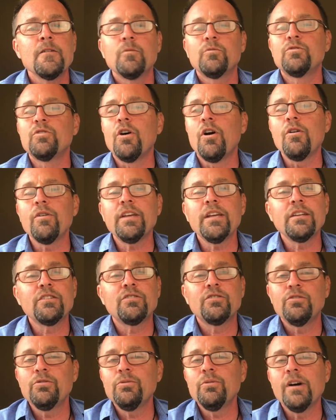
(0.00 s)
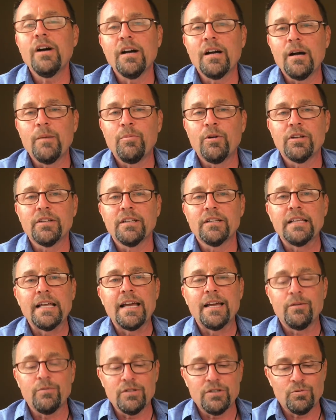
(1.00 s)
don't get too hung up on the
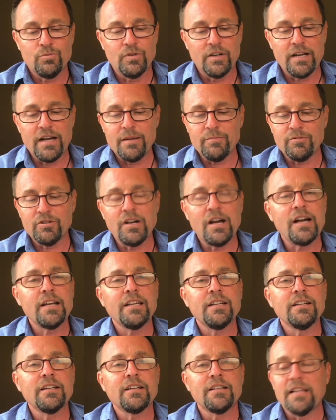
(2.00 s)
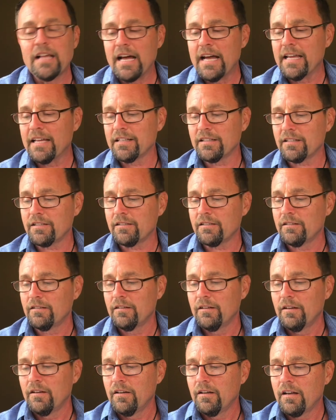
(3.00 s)
language. When I'm talking to clients,
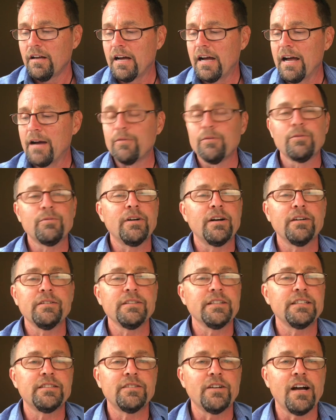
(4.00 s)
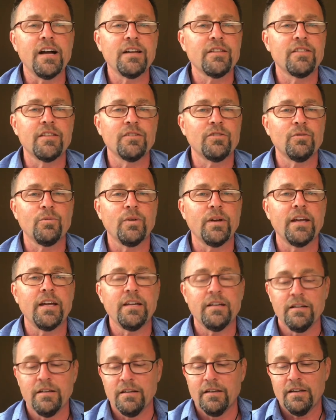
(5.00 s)
I will rarely talk this
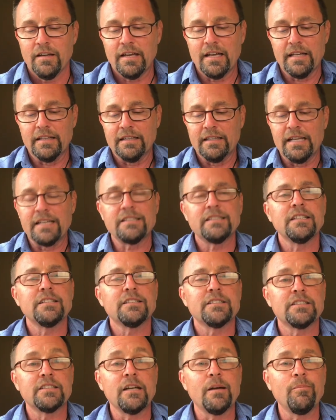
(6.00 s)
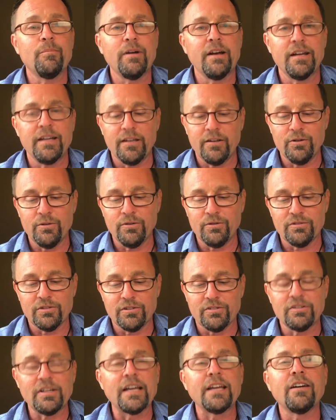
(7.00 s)
way unless it's somebody who's a
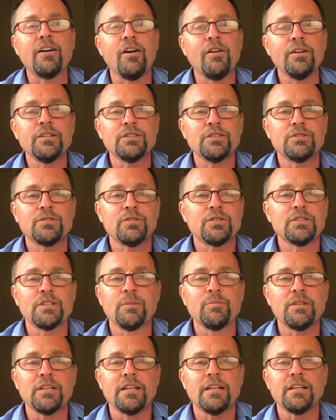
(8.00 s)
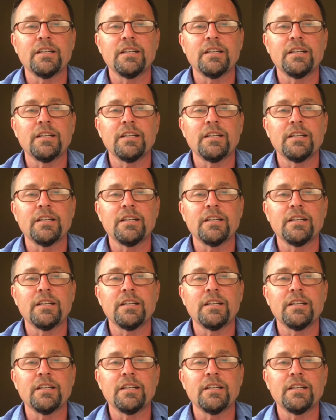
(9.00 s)
psychologist or something and